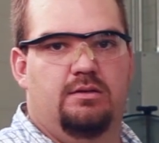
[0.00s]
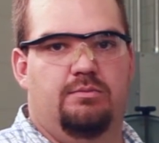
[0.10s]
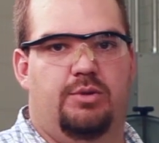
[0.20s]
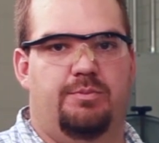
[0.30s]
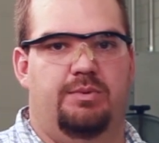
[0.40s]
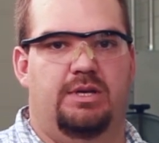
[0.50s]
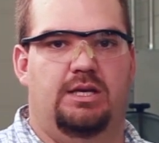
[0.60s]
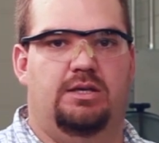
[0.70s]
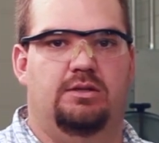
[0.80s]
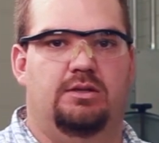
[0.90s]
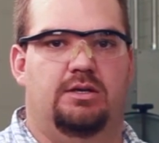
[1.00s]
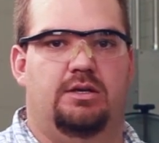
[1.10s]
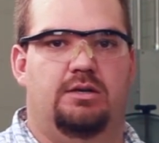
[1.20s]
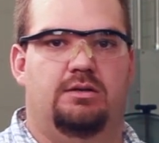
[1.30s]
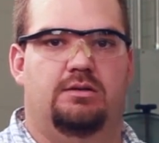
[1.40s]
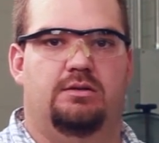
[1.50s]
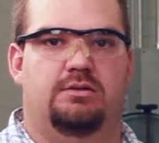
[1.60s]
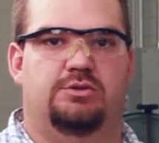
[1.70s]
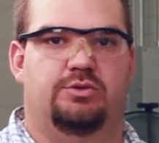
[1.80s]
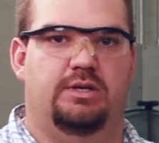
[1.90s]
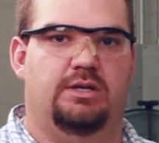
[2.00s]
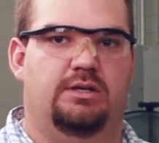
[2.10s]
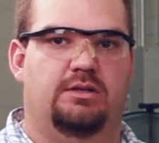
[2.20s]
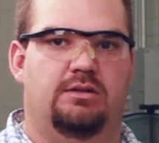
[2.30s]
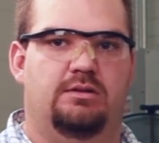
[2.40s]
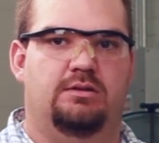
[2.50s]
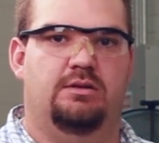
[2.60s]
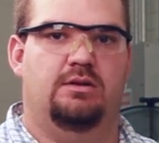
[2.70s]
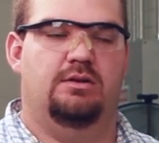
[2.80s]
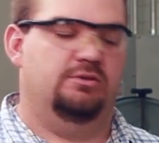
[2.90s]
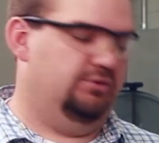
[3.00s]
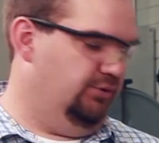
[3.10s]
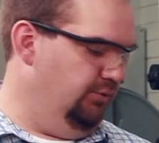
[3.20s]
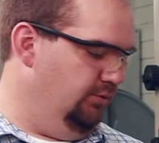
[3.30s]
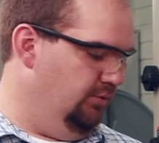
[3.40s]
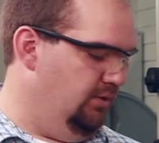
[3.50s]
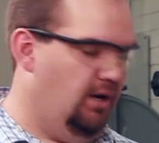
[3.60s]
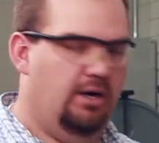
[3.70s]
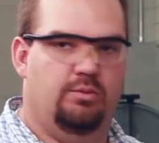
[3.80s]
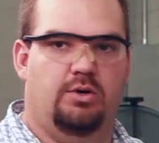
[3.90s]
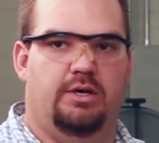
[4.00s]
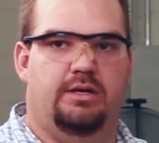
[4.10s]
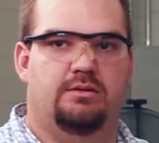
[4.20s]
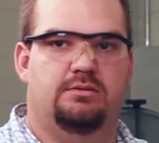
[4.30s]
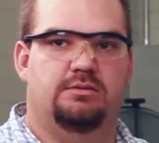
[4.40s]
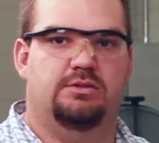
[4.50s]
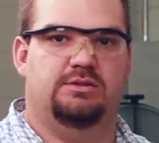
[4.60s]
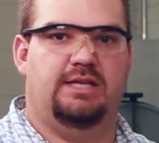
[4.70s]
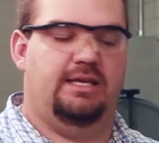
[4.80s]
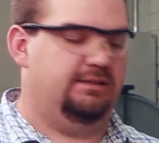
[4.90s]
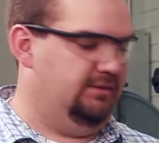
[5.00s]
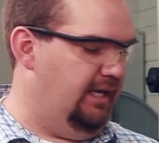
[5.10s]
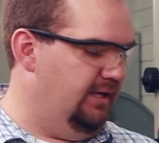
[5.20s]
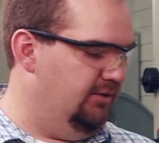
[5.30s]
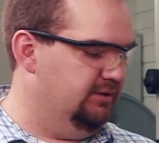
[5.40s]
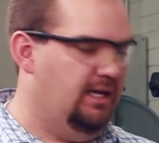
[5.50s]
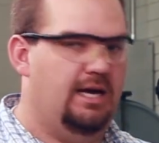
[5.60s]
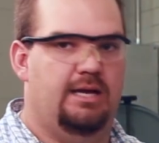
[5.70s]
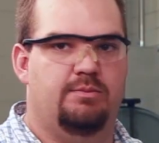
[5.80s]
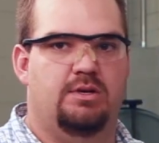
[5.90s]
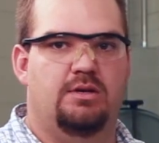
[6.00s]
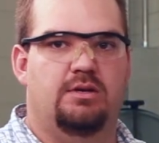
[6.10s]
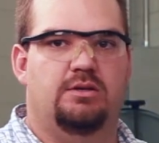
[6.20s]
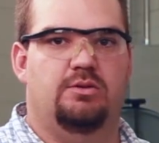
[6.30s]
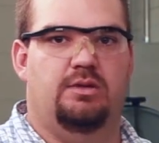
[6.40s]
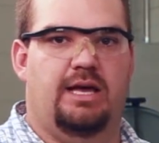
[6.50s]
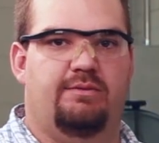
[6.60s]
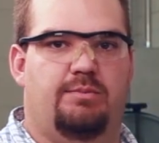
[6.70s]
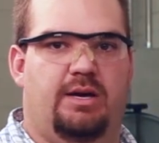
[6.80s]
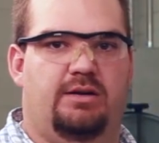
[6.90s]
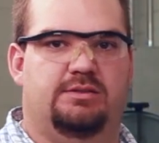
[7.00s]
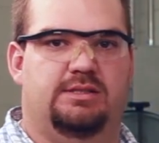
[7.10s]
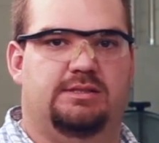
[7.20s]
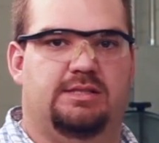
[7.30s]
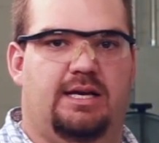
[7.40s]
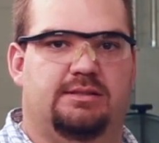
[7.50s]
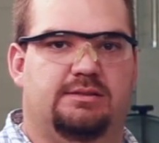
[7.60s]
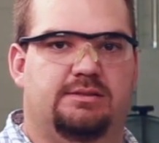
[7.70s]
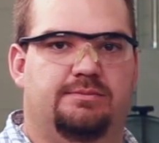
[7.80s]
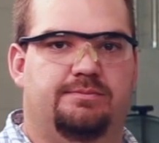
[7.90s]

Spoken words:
perpendicular drill to our wood. So take your time, you'll have a better success.